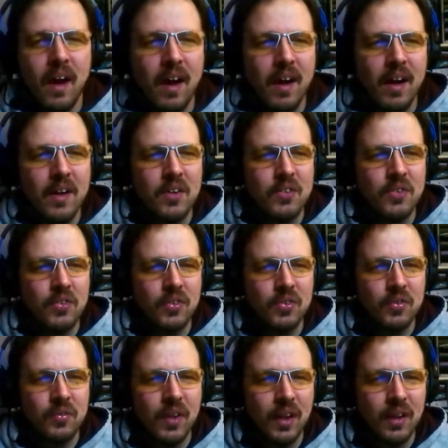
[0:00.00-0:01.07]

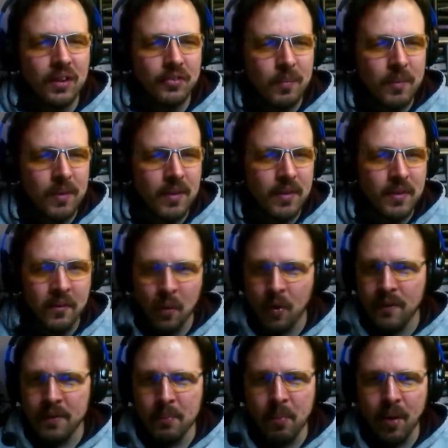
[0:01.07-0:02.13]
His character from the
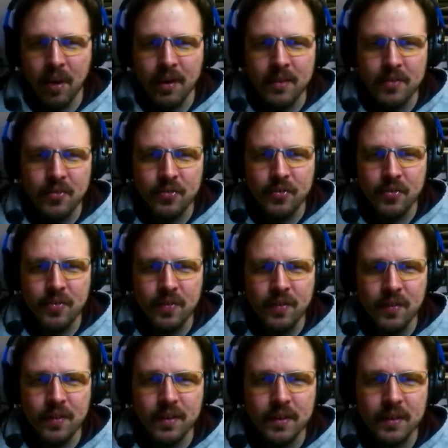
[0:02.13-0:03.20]
northern part of
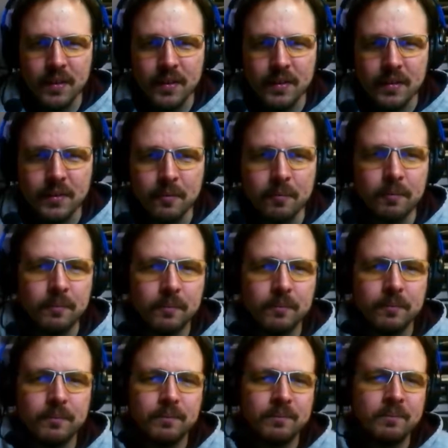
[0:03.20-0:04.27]
the
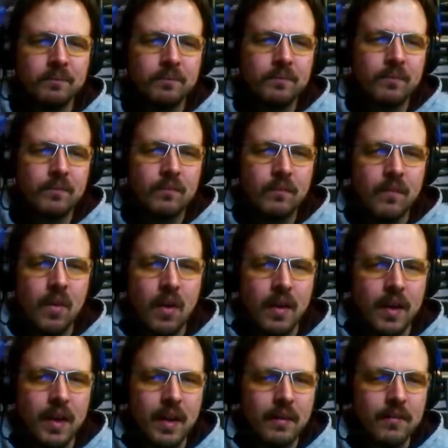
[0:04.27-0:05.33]

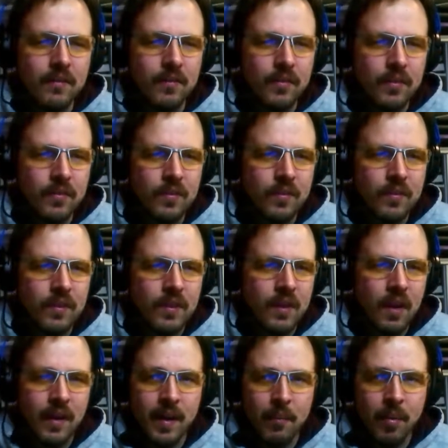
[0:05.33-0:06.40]
Dawn
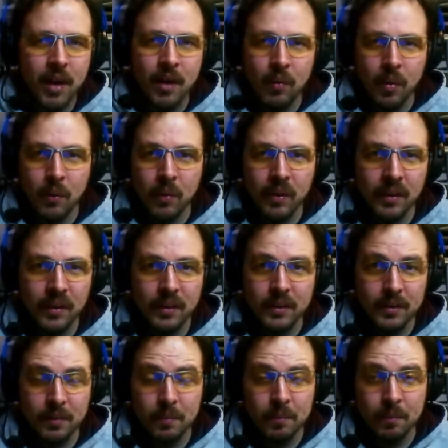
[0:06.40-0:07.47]
Empire,
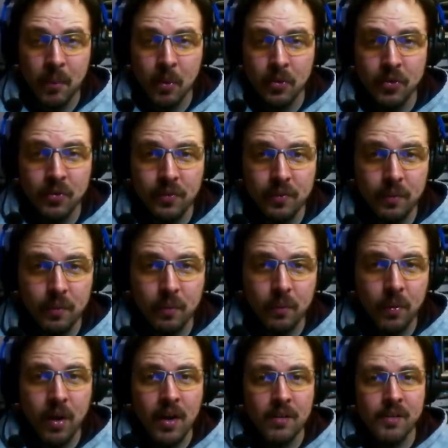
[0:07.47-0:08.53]
where
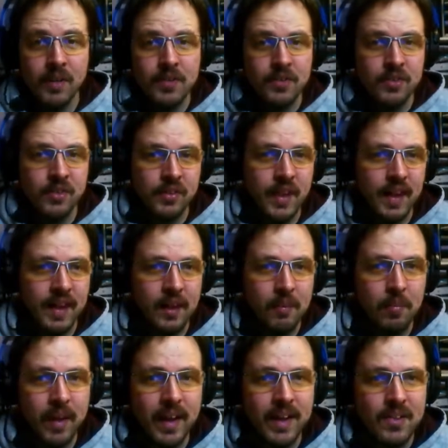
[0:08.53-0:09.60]
our adventures are
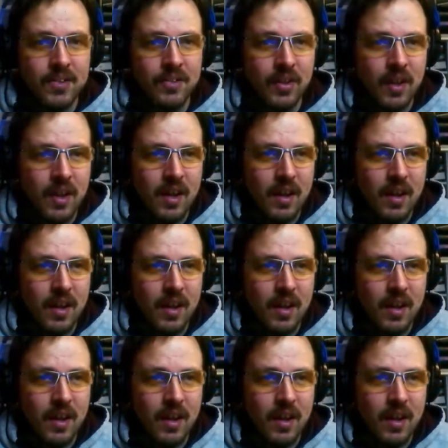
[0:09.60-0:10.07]
taking place.